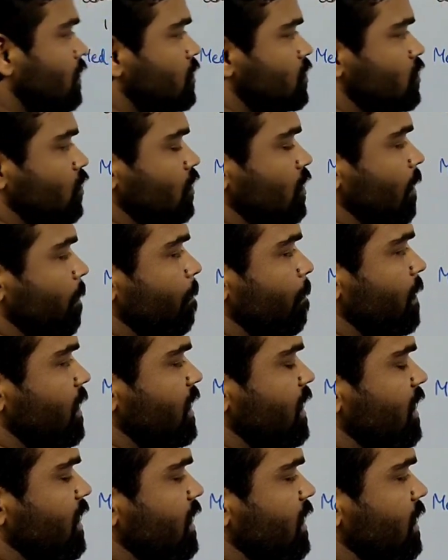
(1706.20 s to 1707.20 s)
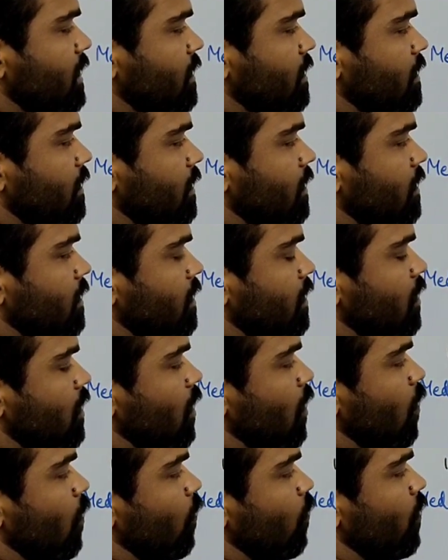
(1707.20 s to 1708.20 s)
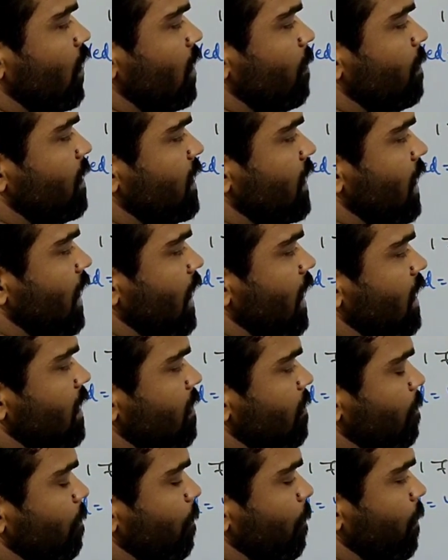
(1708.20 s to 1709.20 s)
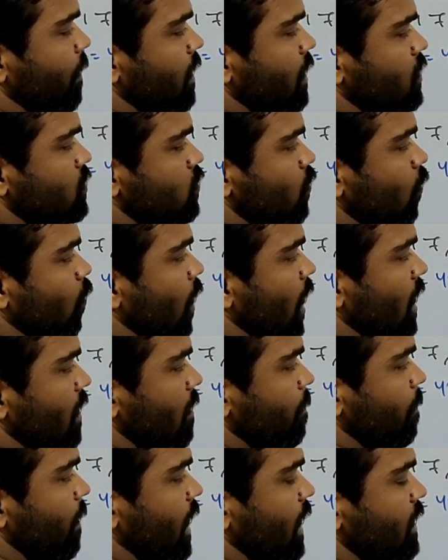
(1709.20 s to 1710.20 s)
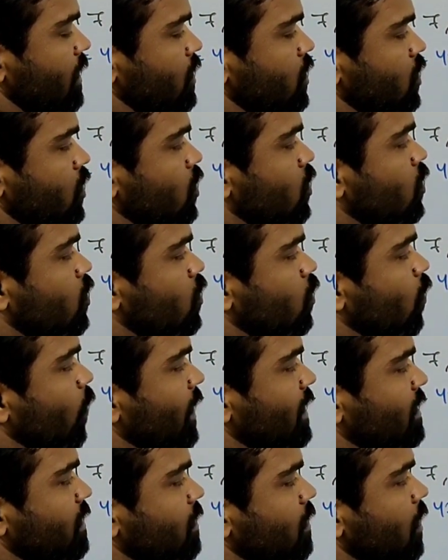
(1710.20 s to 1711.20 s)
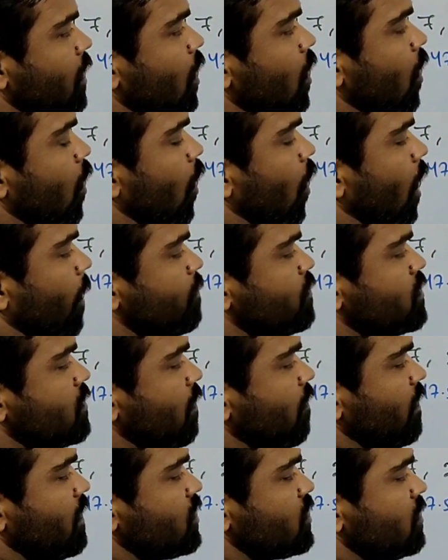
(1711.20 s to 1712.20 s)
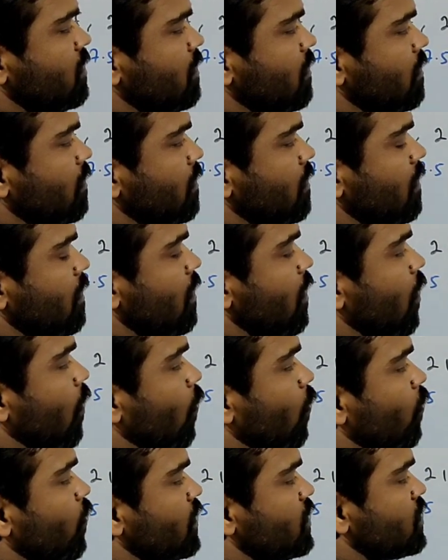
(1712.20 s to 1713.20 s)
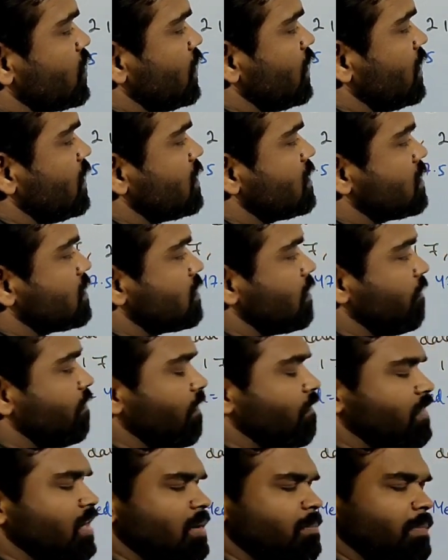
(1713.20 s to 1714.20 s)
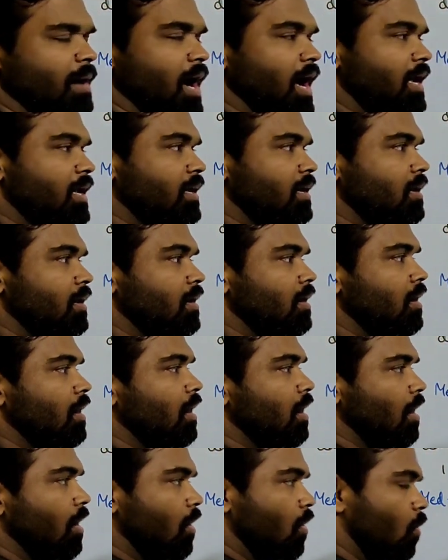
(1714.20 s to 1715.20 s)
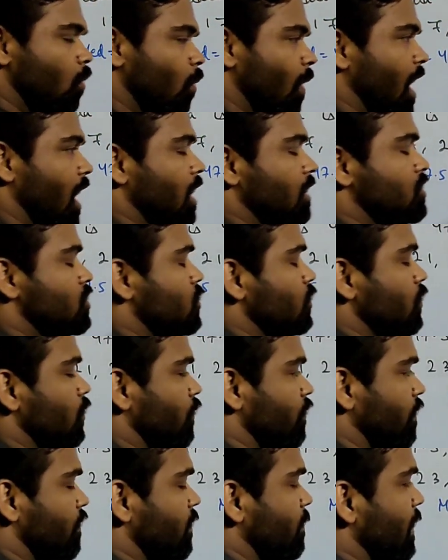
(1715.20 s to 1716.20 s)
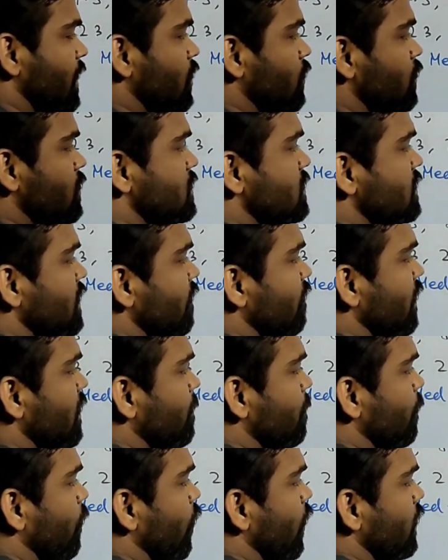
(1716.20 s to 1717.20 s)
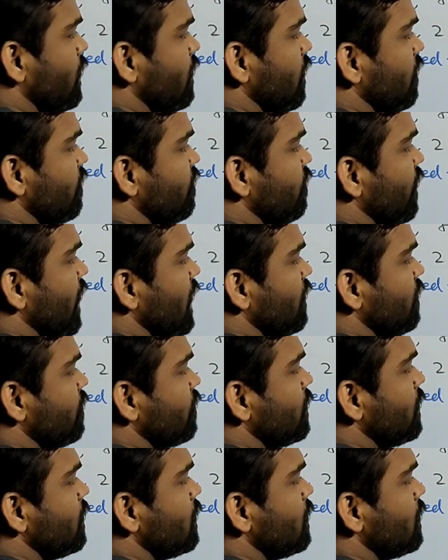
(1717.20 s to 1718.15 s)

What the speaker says: So your median will be n plus 1 by 2th observation, which is 15 by 2. 15 by 2 is 7.5